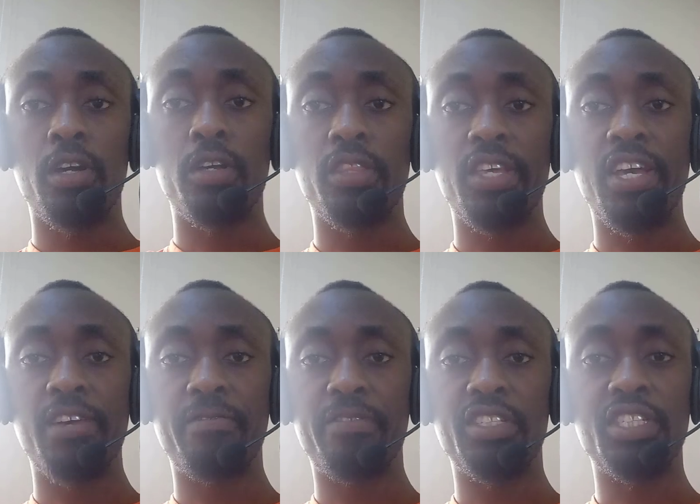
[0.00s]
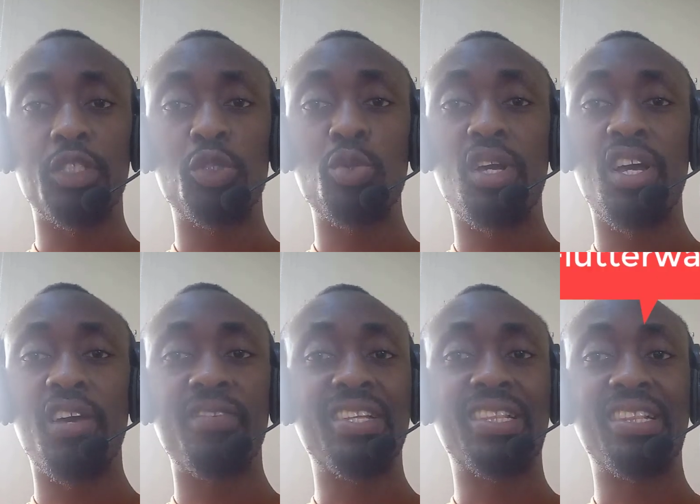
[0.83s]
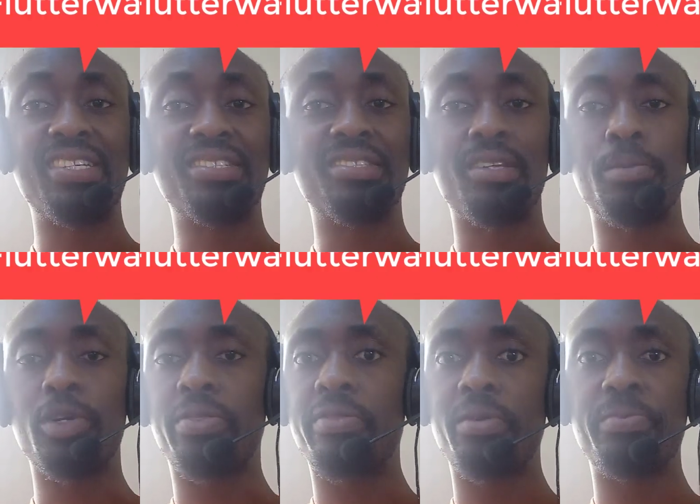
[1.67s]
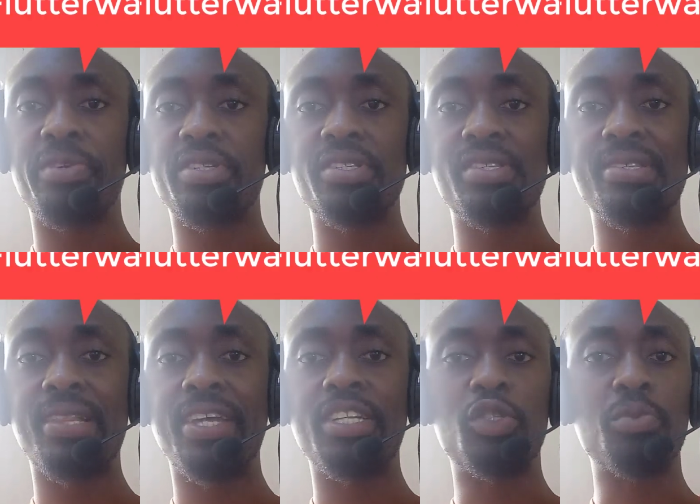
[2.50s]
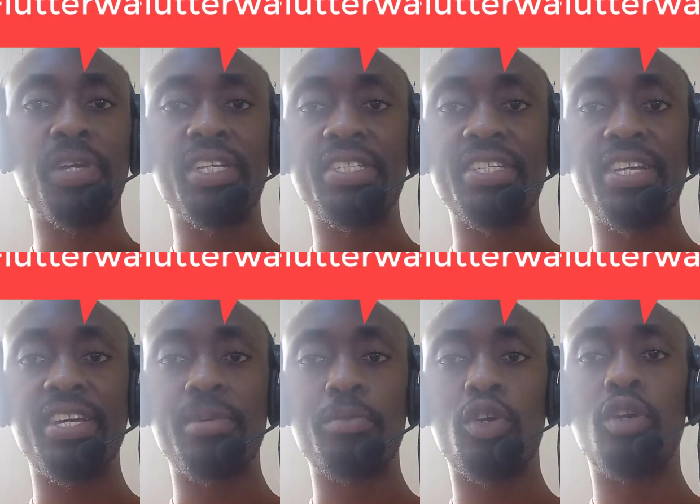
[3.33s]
On the average, I do have at least about 3 persons slide into my DM